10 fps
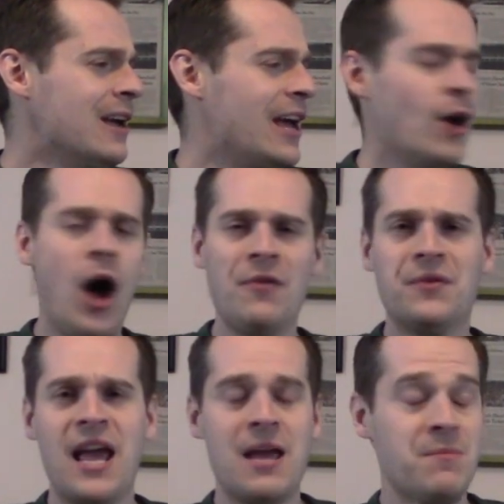an off
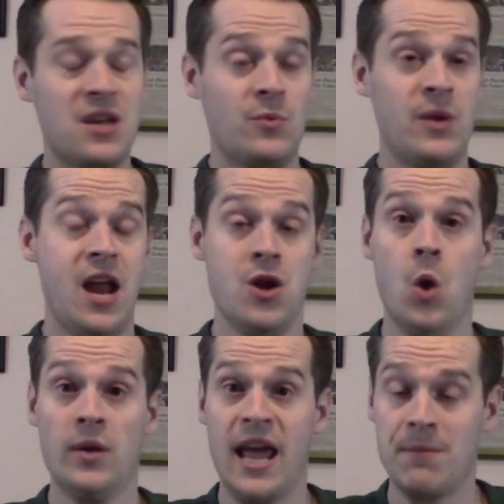game because we had
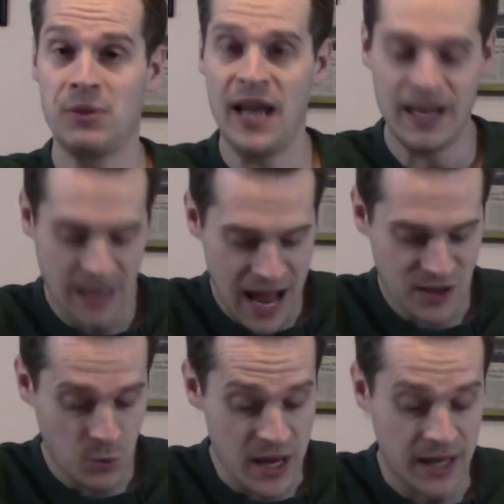no game plan
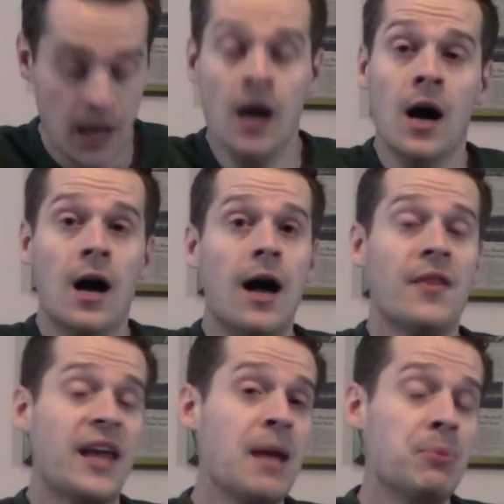last week.
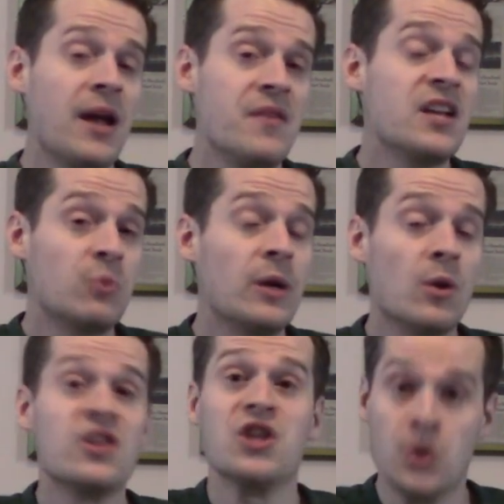The game plan this week
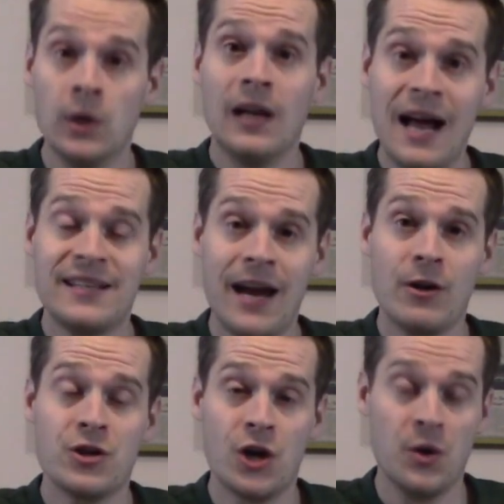was utilize
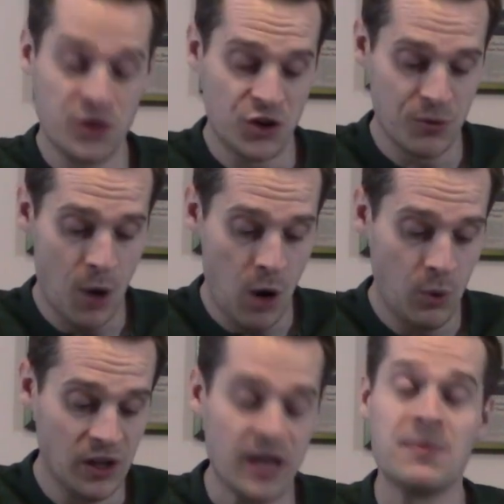Aaron Jones and Jamal
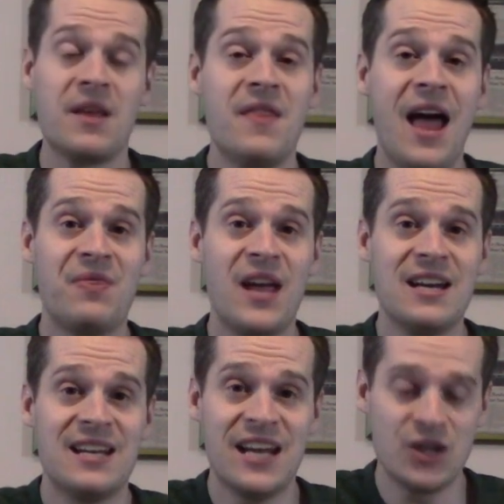Williams, and that they
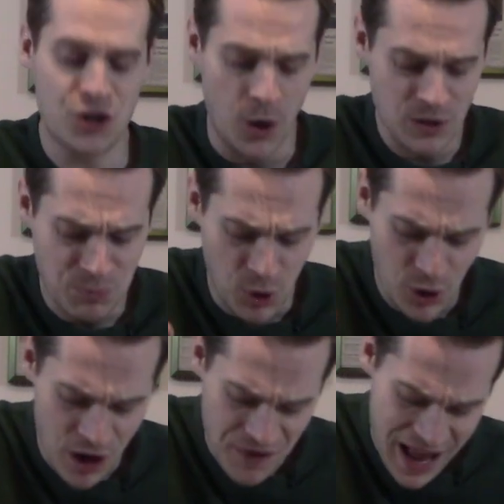did. Jones
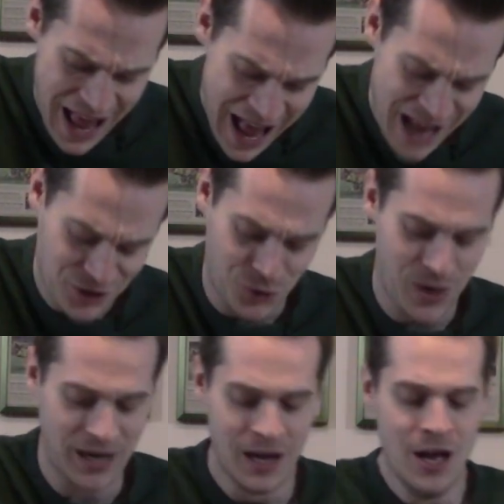pulling off a hat
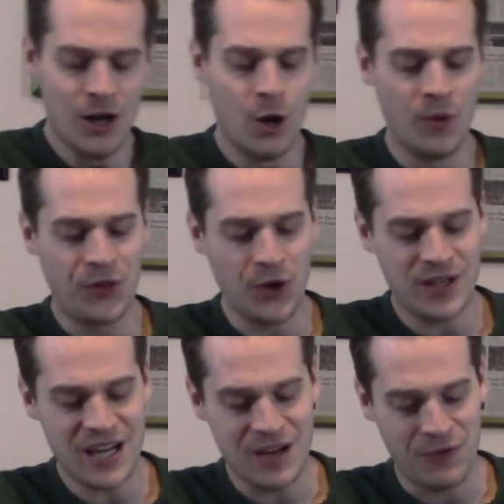trick, going
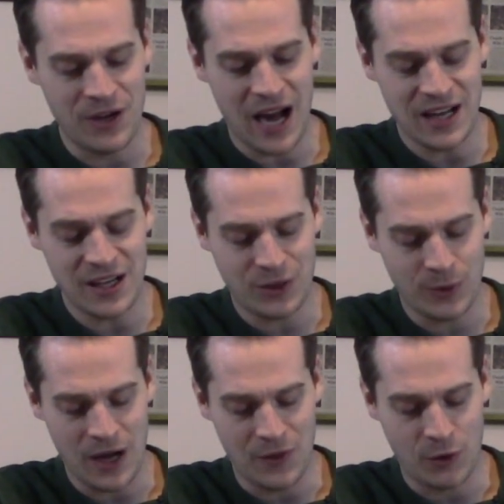13 for
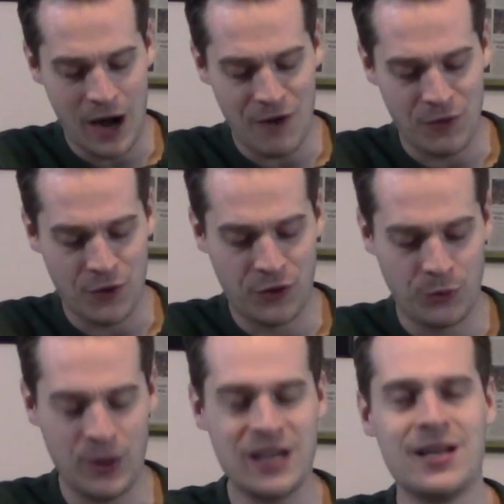93 on the ground for
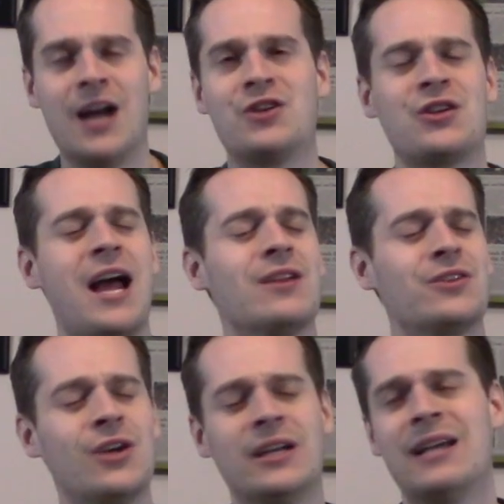3
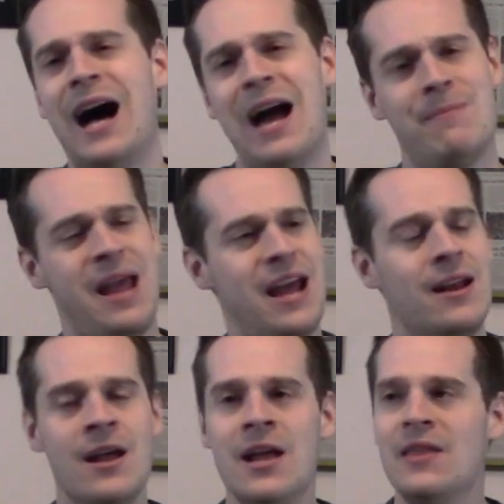touchdowns. Good God, man.
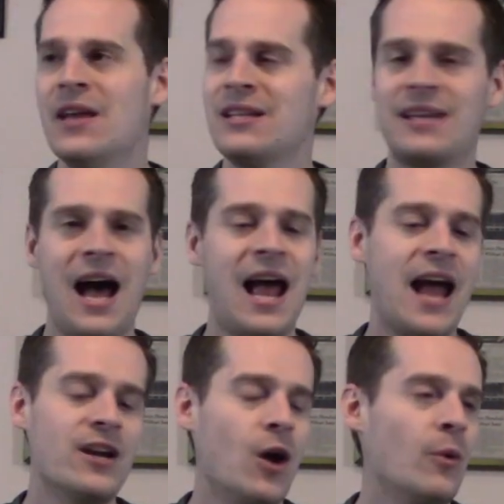This guy,
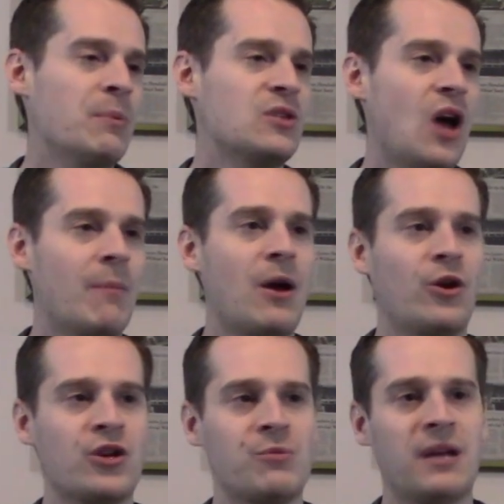I know we've been talking about
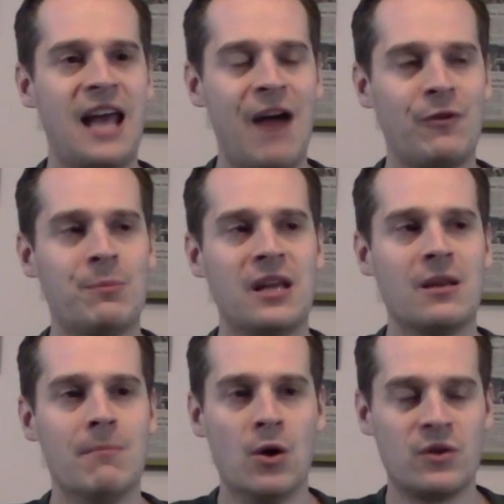Christian McCaffrey being
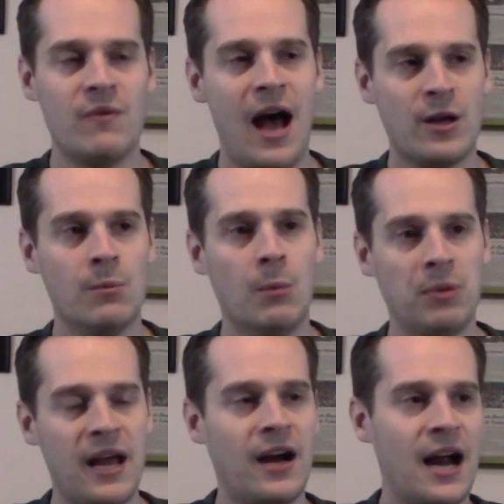the most valuable
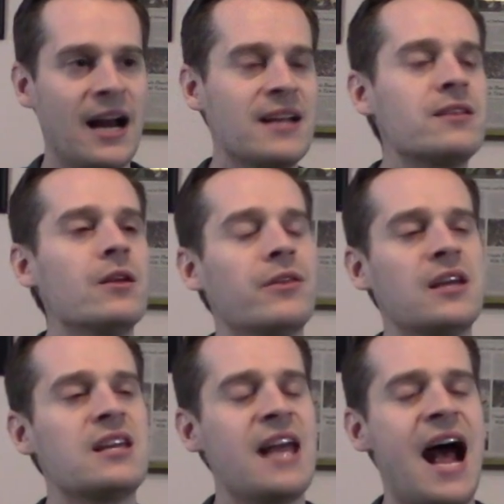player, and I still
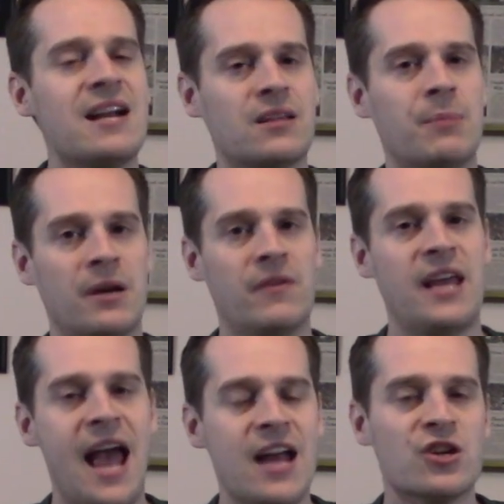think he has the bit of
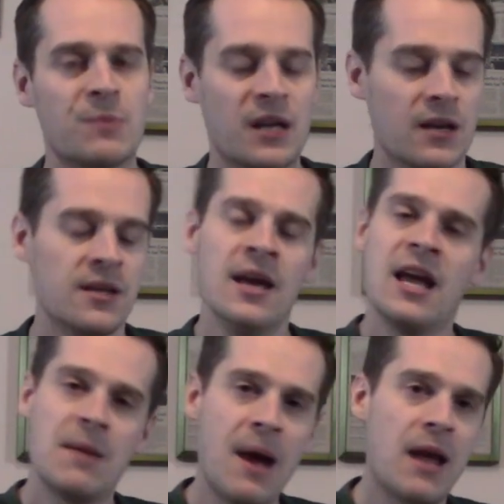the edge because,
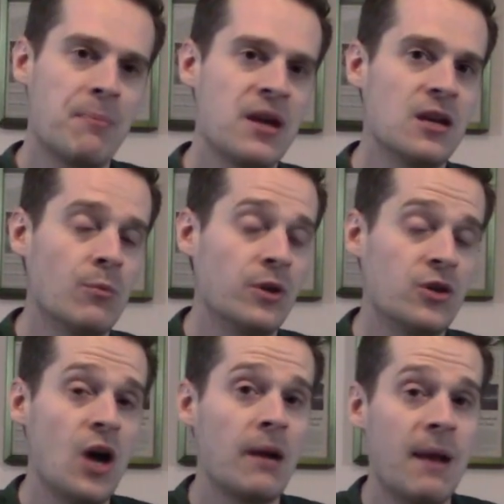in my opinion, when you're
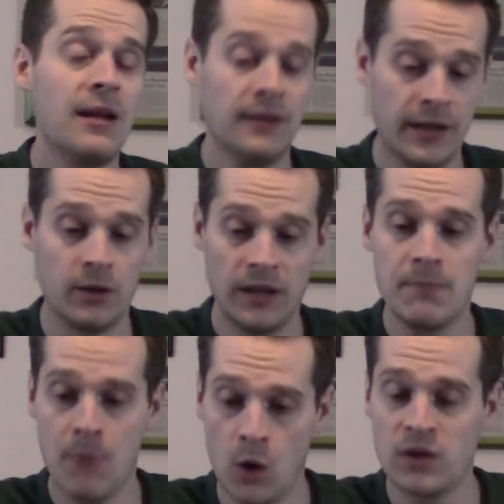talking about literally
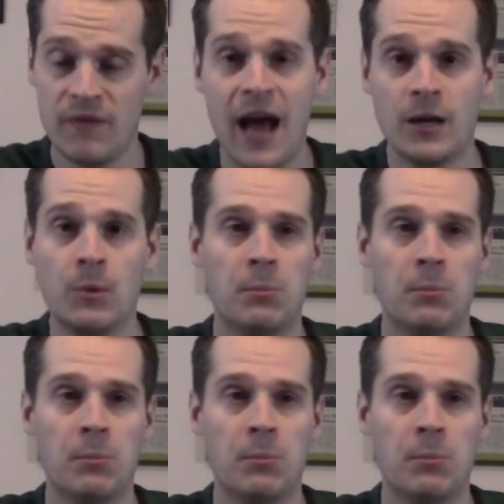most valuable